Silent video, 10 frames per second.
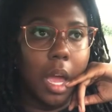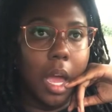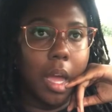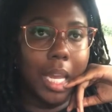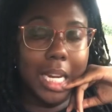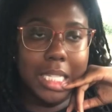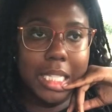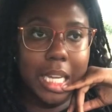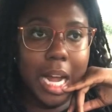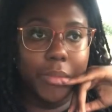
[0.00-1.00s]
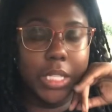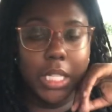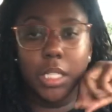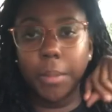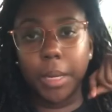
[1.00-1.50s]
like I said, I've
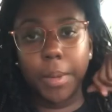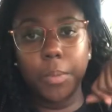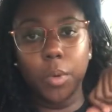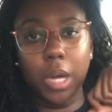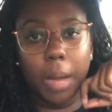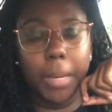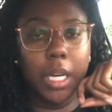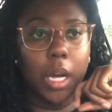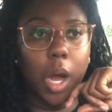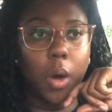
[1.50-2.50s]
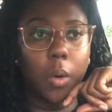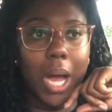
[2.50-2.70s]
seen so many people come and go.